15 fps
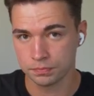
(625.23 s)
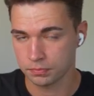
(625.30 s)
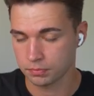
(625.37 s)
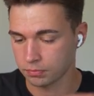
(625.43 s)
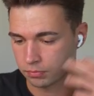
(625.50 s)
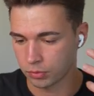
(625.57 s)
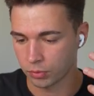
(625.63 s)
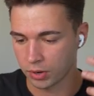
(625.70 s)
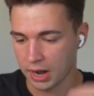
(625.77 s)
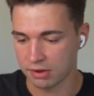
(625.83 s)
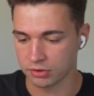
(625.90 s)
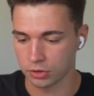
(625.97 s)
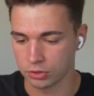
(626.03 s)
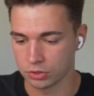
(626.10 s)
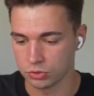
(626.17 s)
We want to have it on
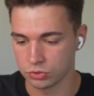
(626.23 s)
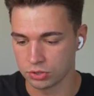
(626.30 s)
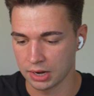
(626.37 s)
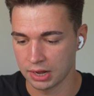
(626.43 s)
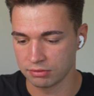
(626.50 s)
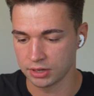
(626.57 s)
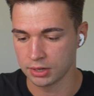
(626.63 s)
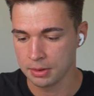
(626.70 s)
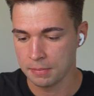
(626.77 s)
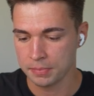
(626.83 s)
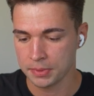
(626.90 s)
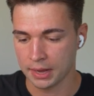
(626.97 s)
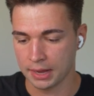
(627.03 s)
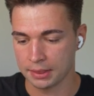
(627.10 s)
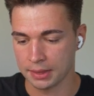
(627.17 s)
user level,
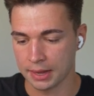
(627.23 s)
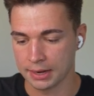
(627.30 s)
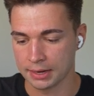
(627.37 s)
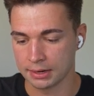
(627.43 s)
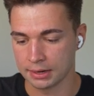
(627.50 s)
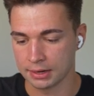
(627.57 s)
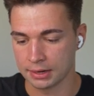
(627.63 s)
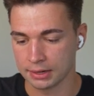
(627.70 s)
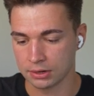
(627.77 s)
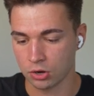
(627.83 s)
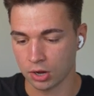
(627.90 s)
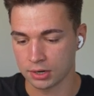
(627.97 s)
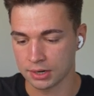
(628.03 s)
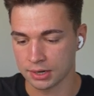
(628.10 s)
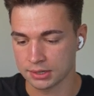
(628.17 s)
and then uh, the
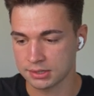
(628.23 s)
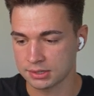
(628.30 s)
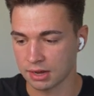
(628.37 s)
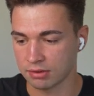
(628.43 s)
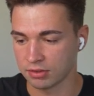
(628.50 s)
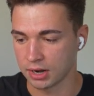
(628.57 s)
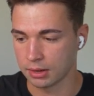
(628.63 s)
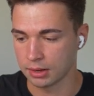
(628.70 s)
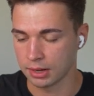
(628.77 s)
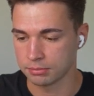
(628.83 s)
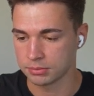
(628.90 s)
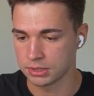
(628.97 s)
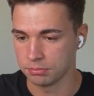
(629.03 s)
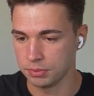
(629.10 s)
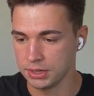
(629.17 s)
Context seven M C
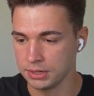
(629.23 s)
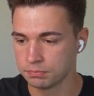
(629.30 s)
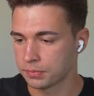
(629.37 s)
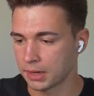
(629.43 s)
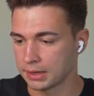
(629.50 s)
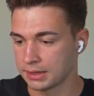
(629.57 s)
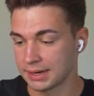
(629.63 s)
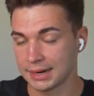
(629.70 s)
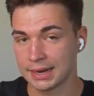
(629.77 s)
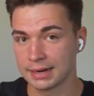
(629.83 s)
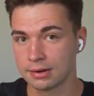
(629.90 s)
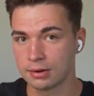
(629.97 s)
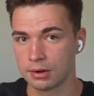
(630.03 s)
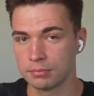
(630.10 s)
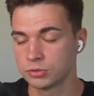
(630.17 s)
P. And then I can
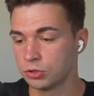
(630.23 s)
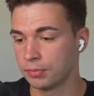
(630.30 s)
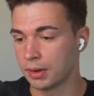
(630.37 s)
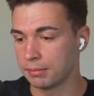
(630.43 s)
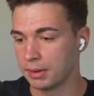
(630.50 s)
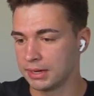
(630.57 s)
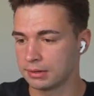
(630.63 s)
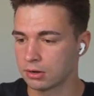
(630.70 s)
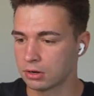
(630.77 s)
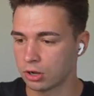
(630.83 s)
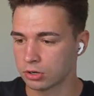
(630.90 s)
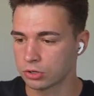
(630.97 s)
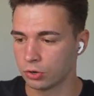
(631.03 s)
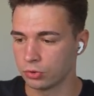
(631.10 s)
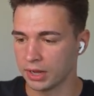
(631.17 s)
come to my main Claude
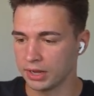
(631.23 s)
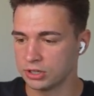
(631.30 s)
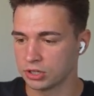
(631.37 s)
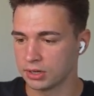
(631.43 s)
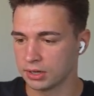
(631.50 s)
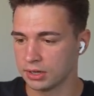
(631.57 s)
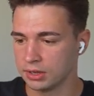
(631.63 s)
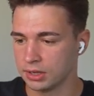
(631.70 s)
Code agent in the